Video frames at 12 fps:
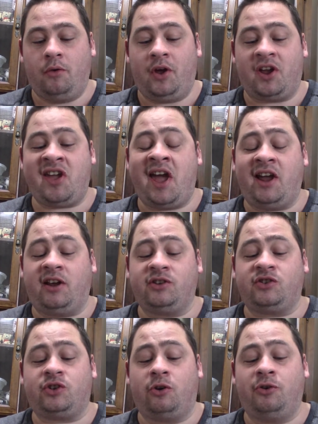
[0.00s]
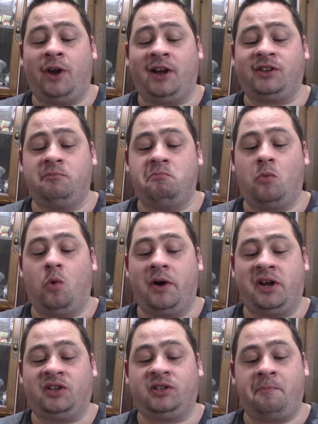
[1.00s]
The cake is so nice and
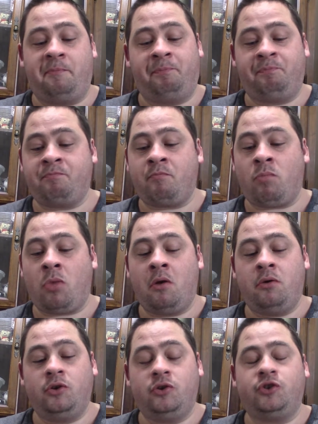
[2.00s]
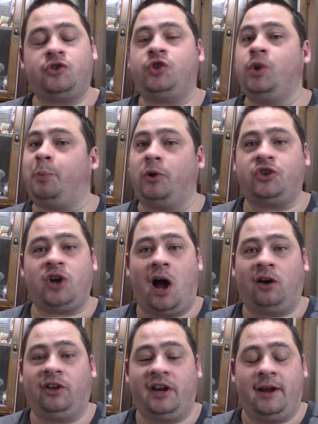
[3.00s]
moist. Super
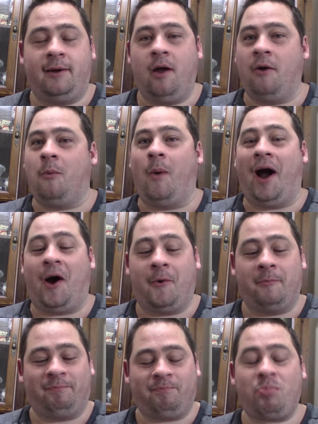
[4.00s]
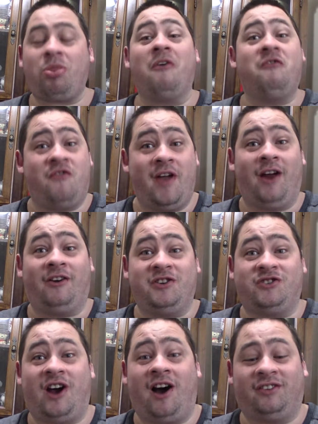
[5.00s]
chocolatey. Wow.
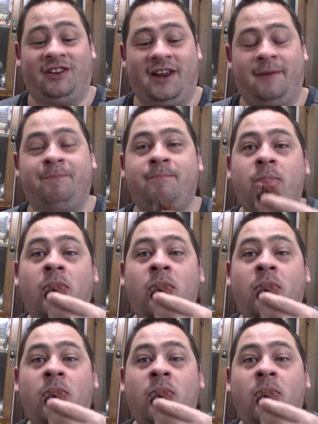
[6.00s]
Very chocolatey.